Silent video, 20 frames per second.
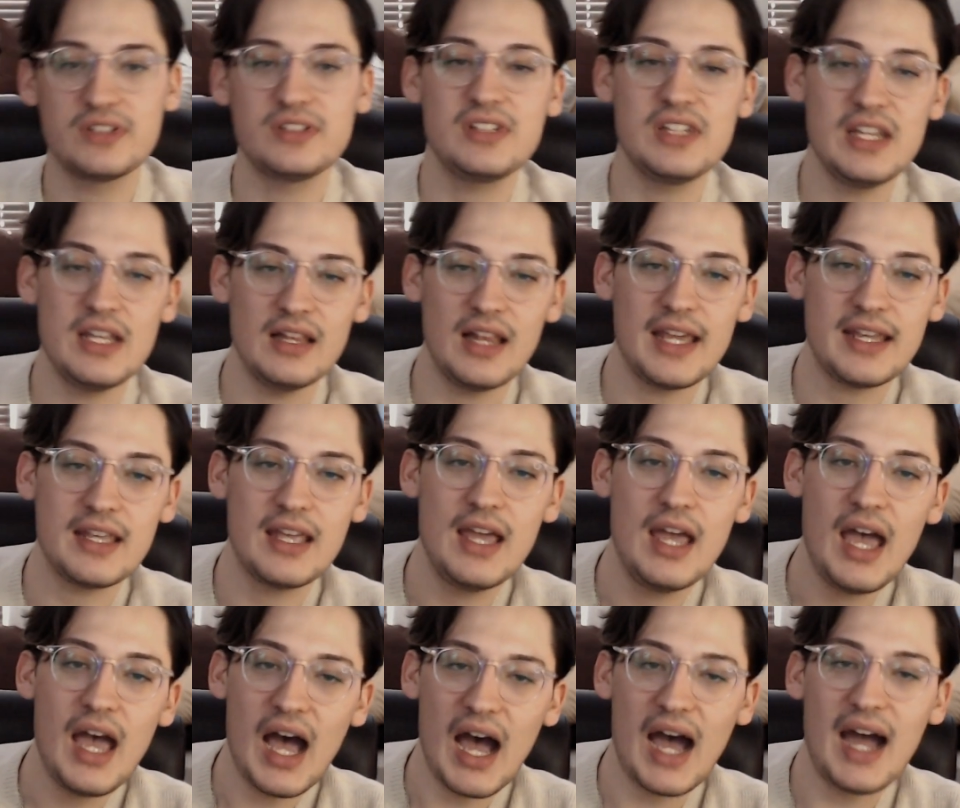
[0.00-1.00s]
See, like
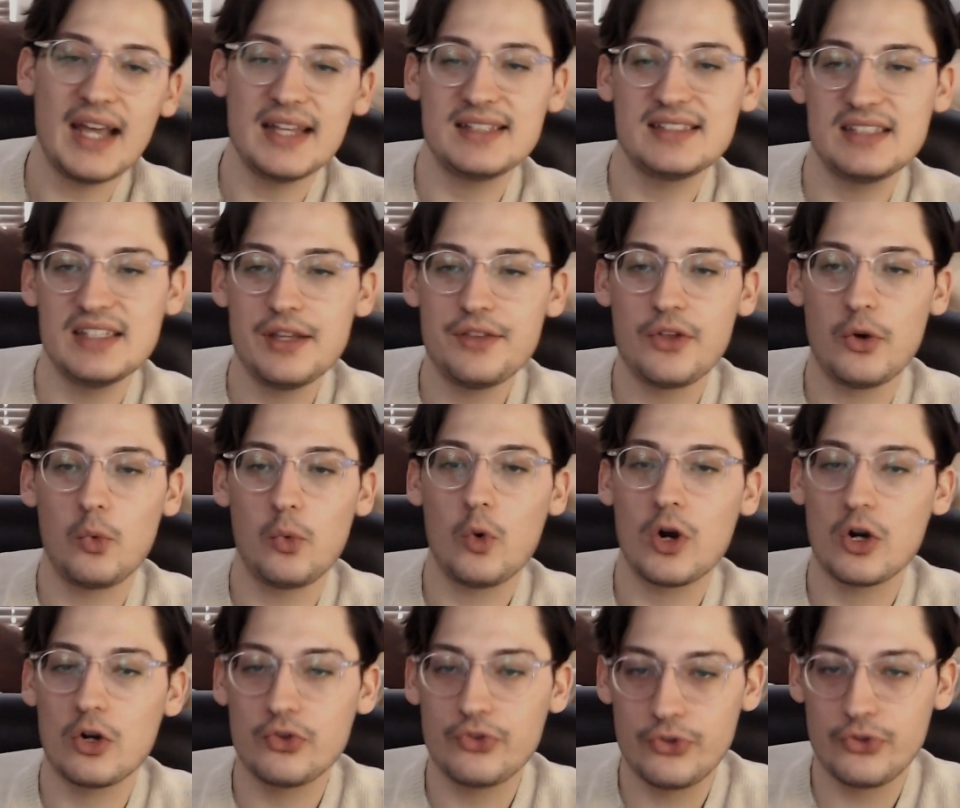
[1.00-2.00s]
I see the
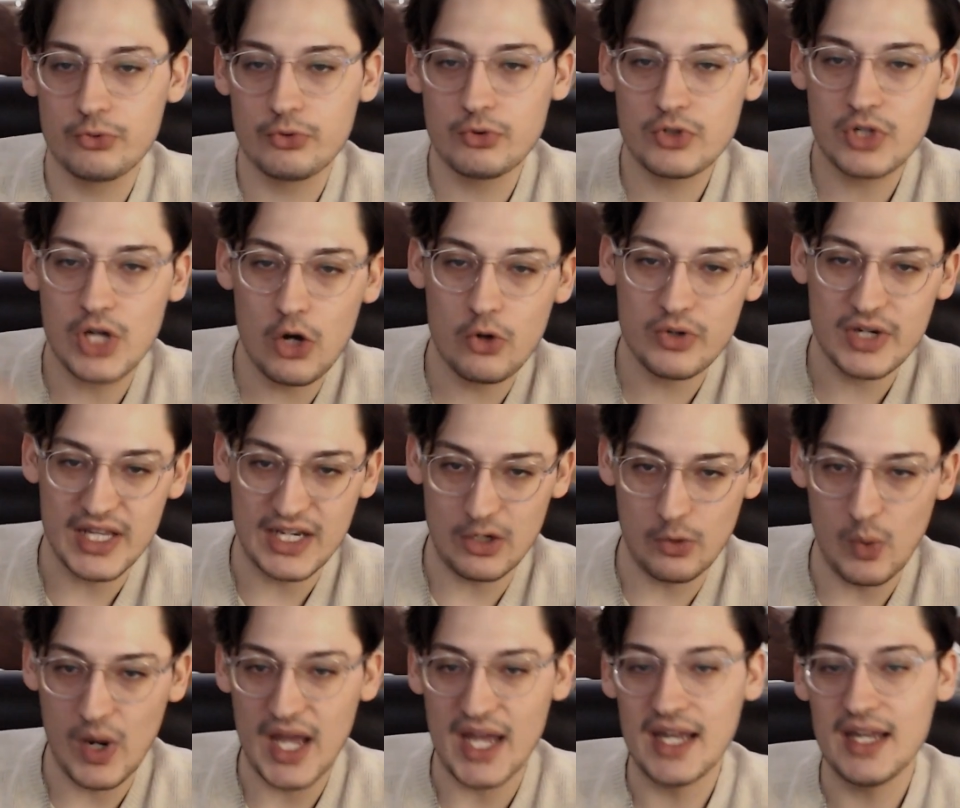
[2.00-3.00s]
world through Gon in a
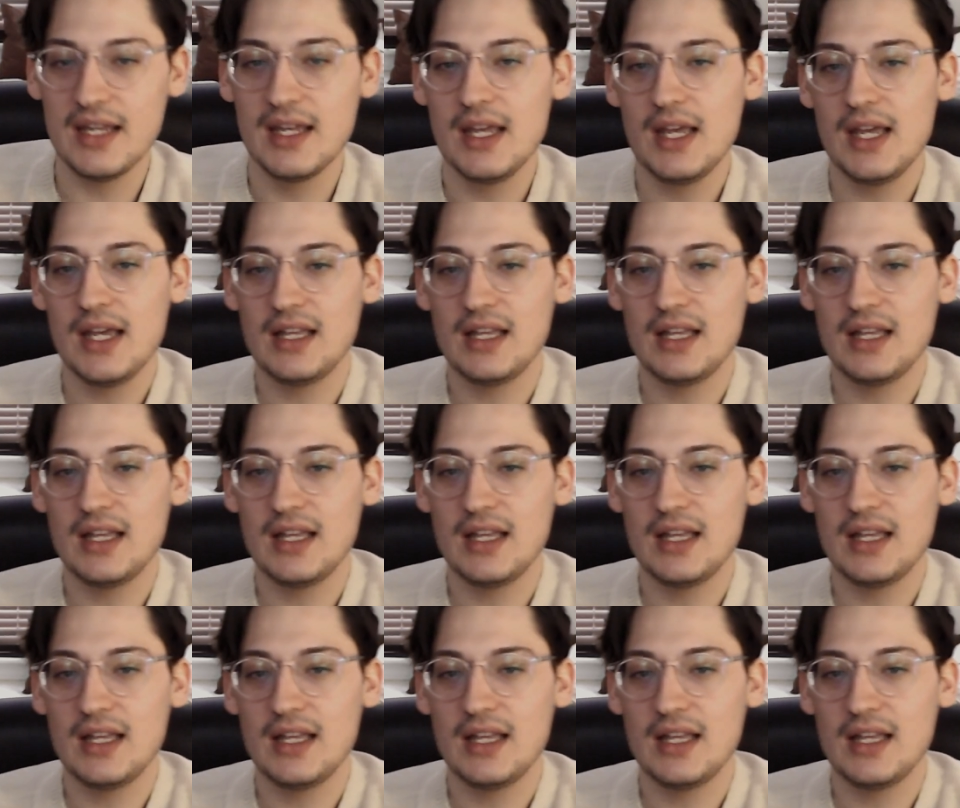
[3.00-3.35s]
way.